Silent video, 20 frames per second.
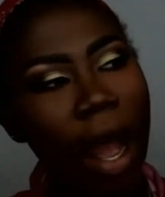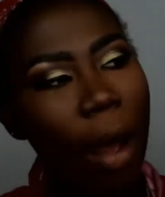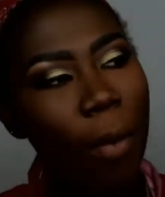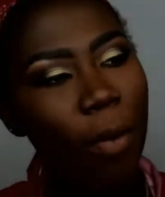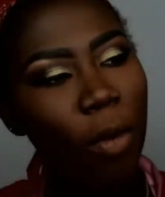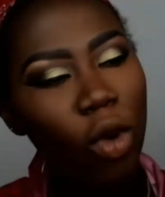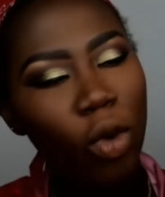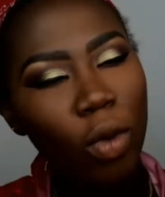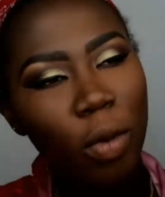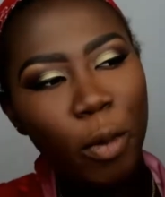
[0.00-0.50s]

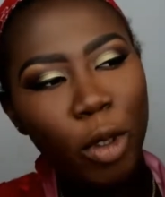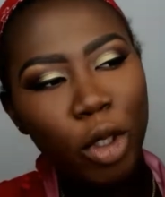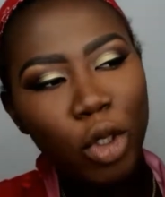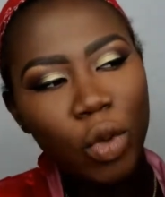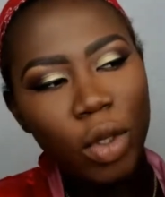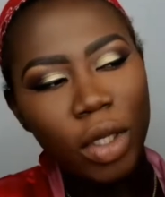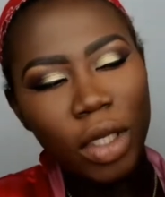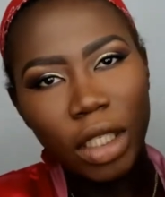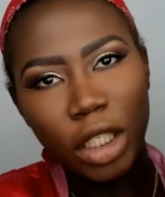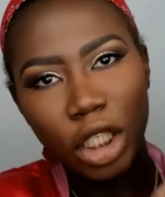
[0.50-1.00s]
I'm going
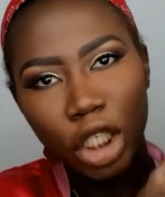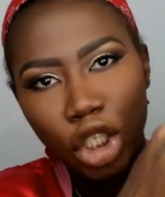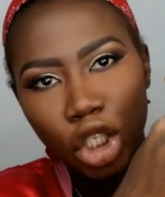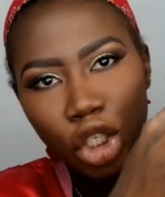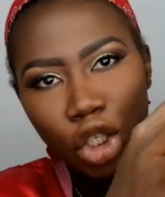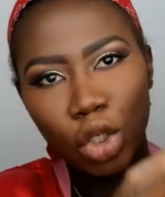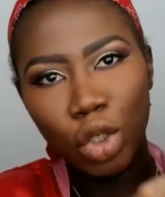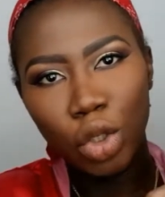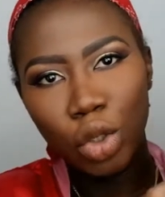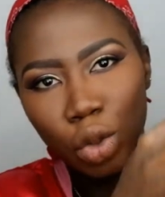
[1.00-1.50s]
between
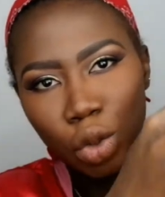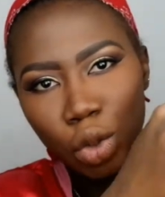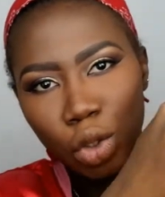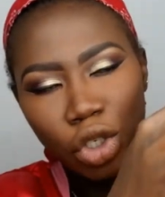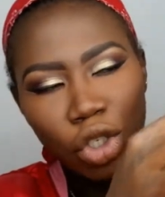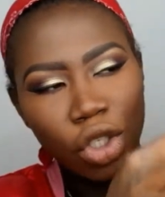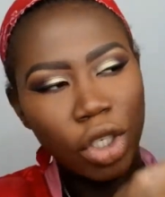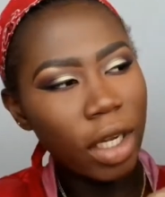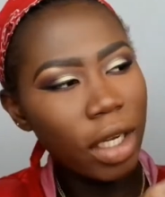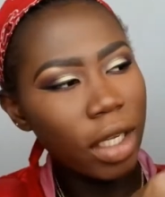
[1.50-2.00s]
these two
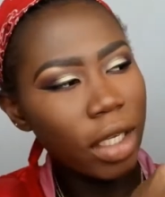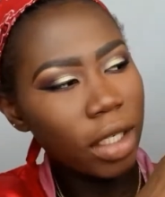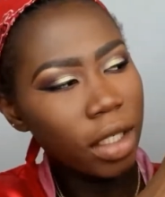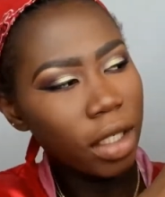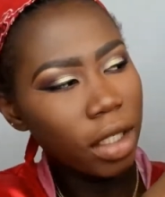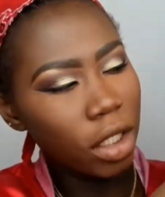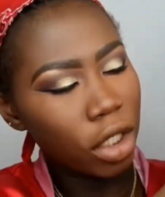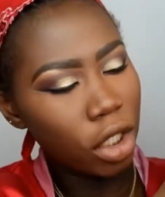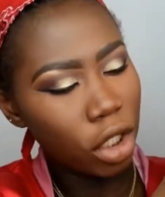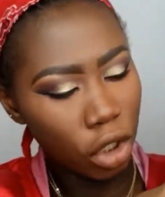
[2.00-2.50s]
shades,
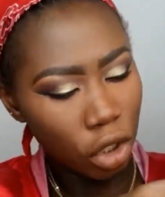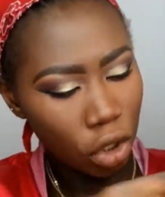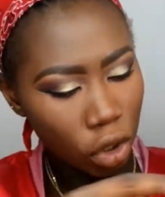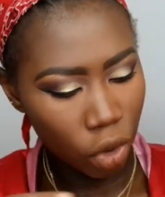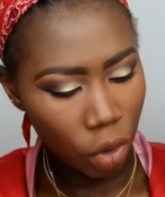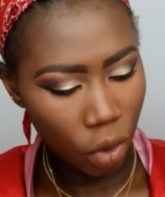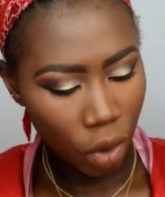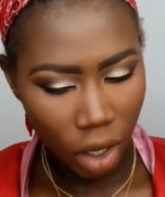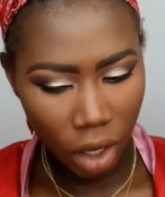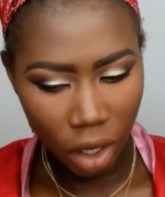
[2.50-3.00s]
these
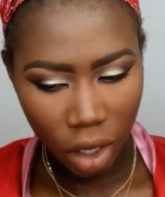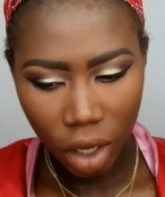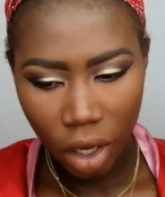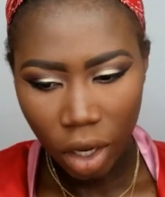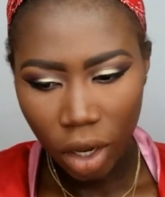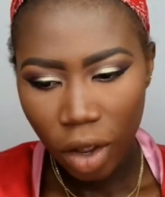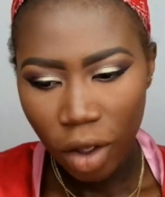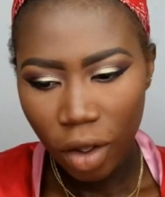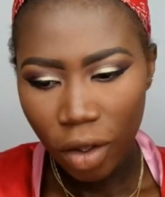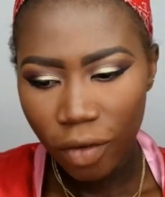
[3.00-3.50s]
two here.
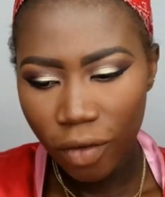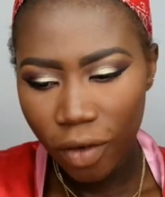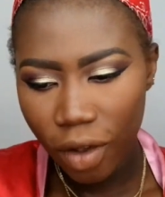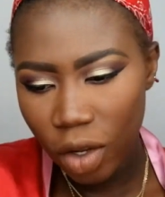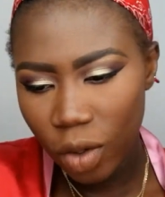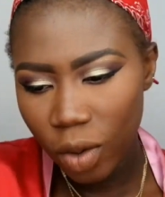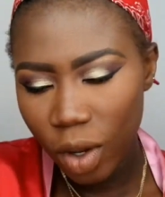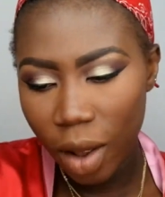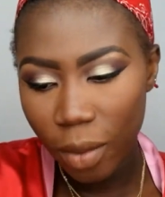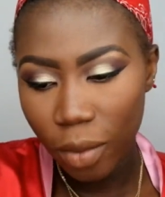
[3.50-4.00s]

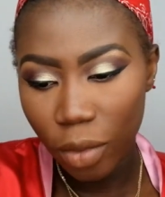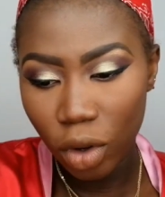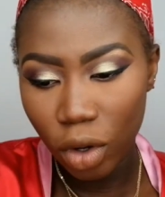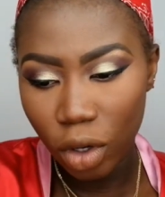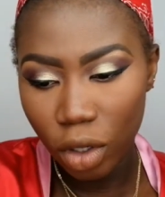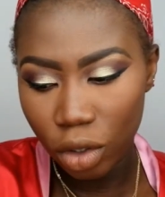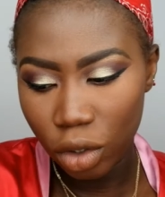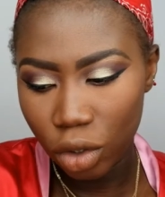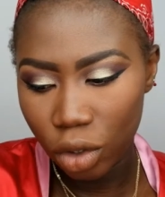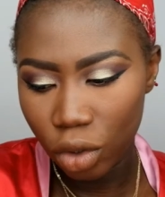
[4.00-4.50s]
First, what I'm
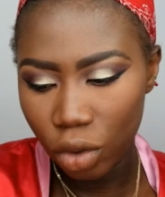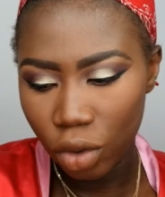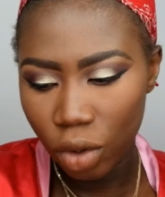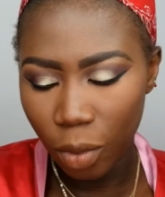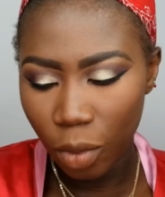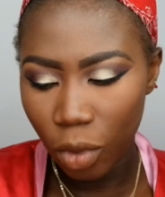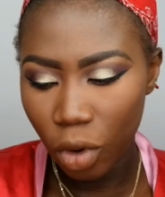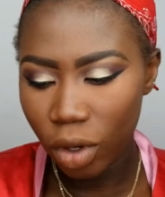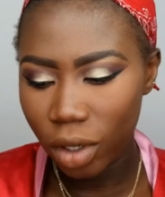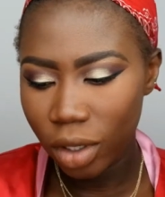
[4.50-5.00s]
going to do,
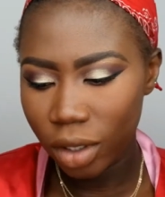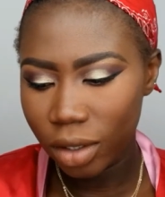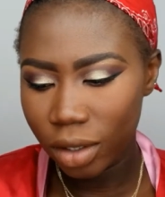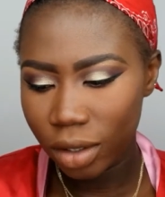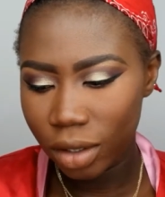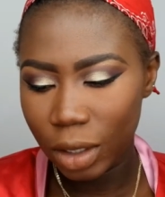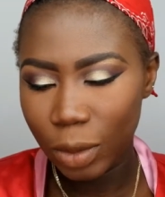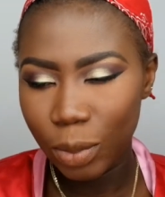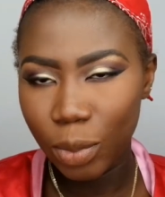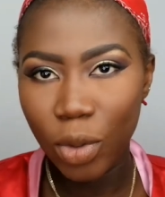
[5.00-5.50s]
I'm going
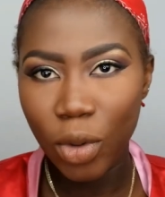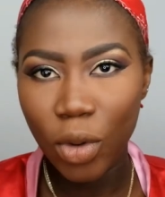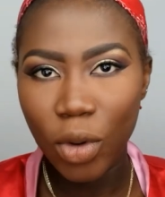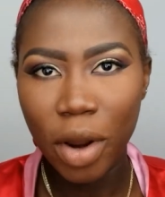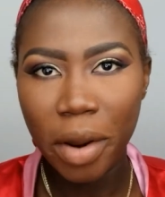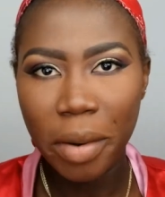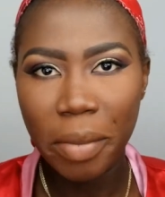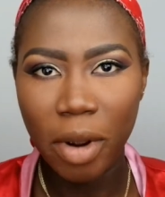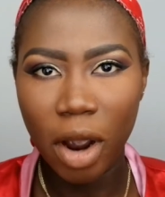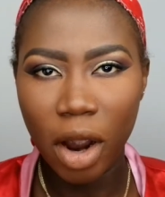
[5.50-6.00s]
to
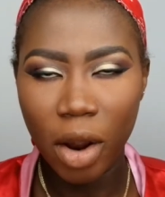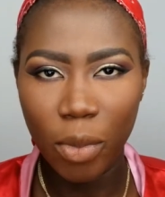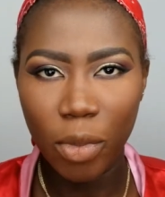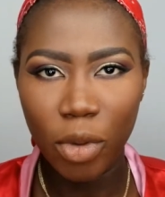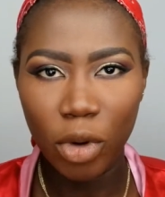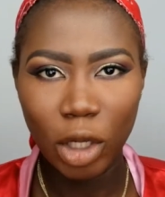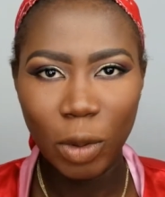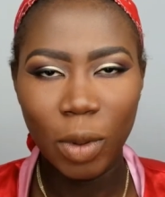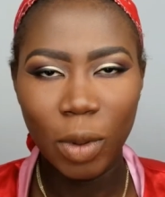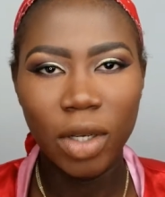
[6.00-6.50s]
spray my
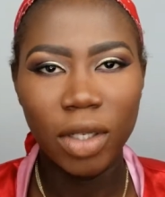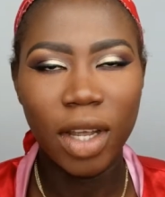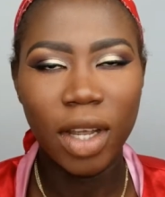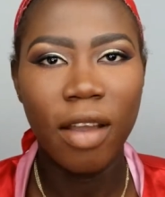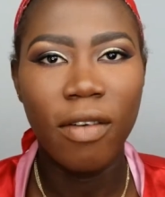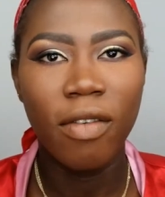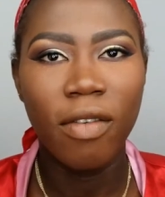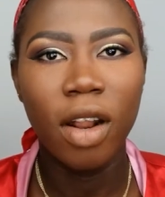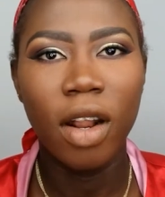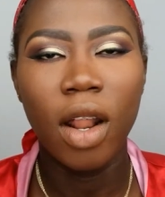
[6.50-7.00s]
brush, because
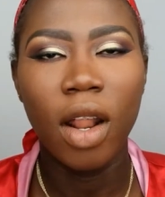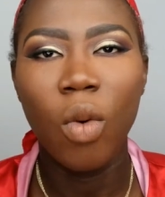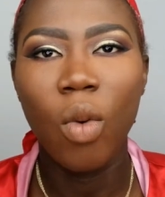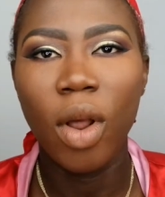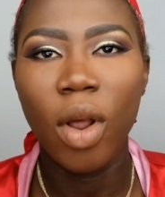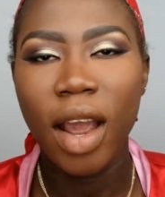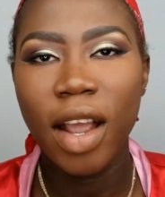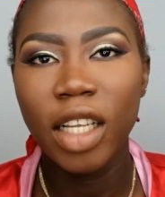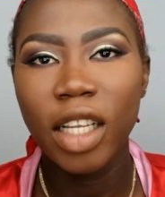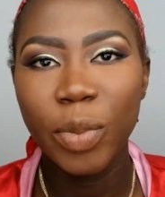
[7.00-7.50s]
I found out that
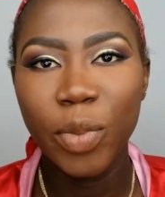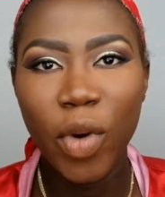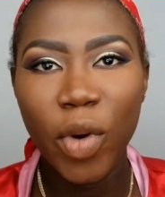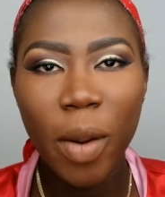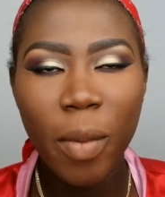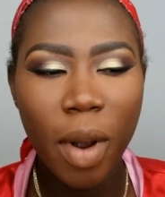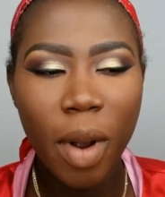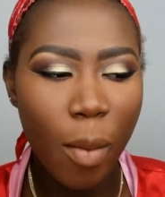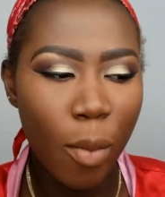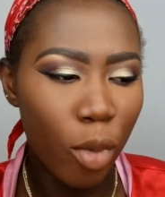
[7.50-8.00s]
when I
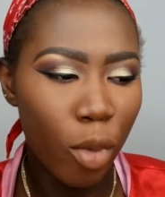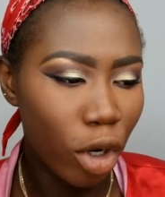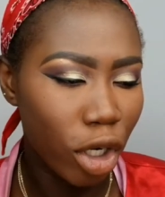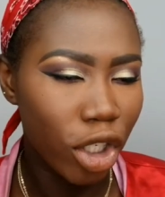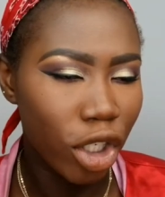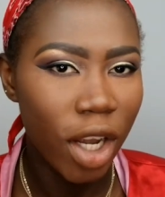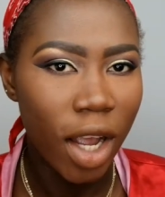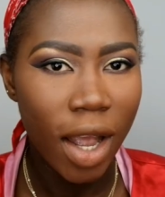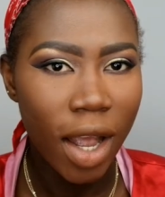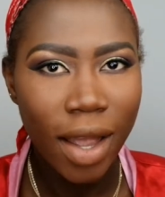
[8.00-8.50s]
spray my
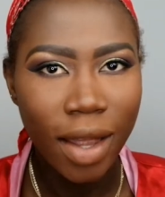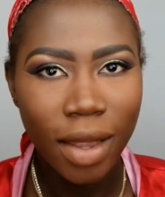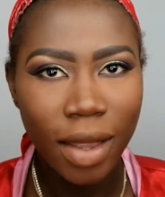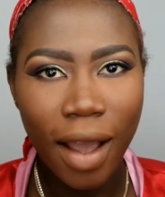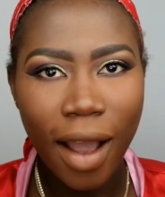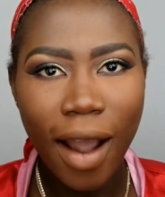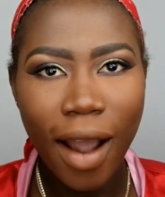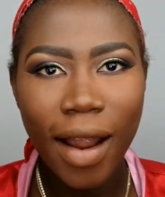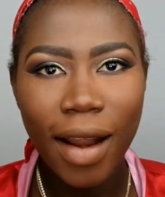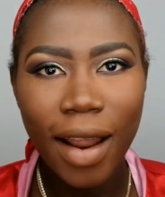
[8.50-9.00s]
brush,
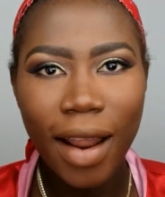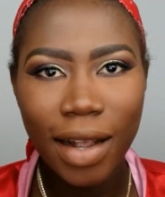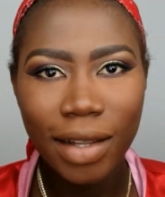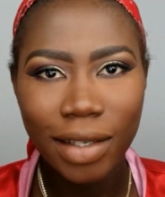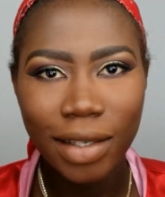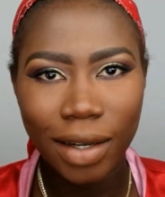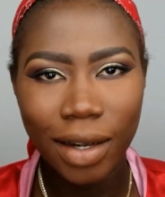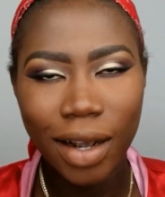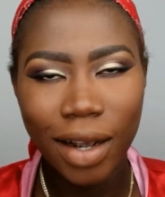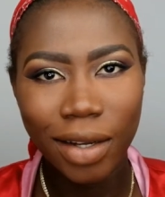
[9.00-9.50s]
the
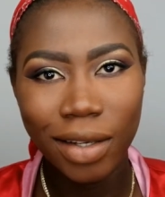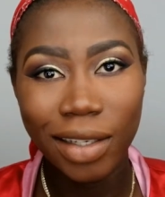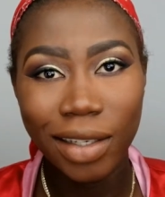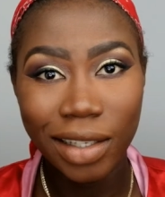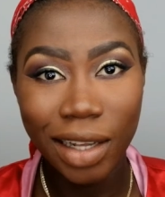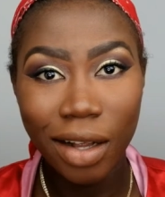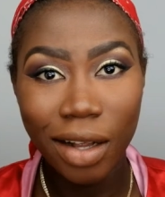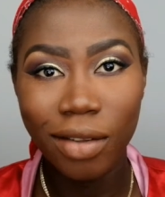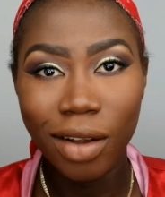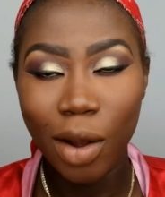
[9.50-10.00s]
highlighter kind of
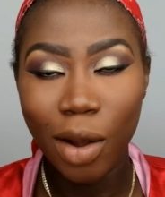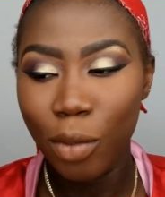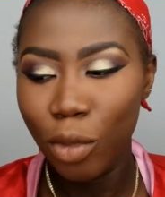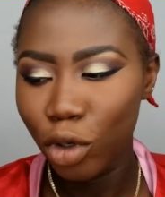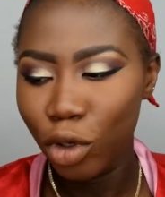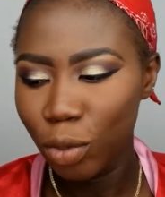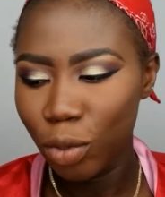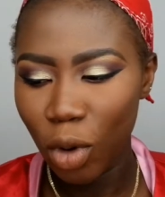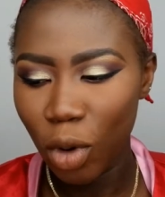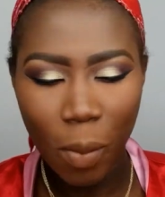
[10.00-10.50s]
stand out
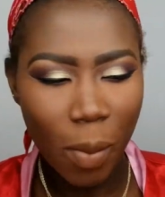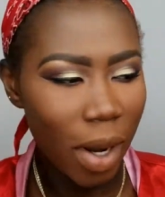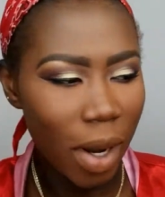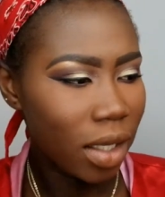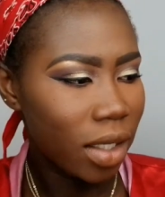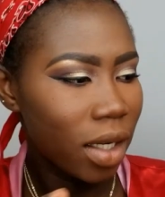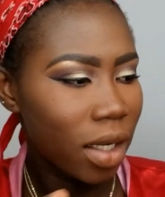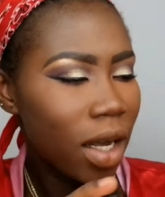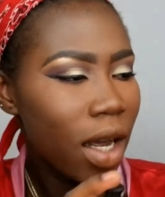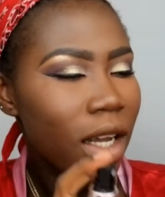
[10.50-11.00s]
much more
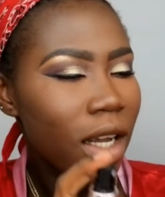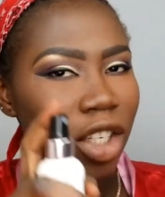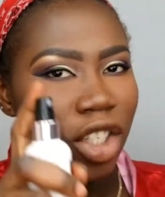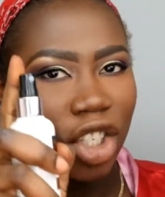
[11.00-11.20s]
better.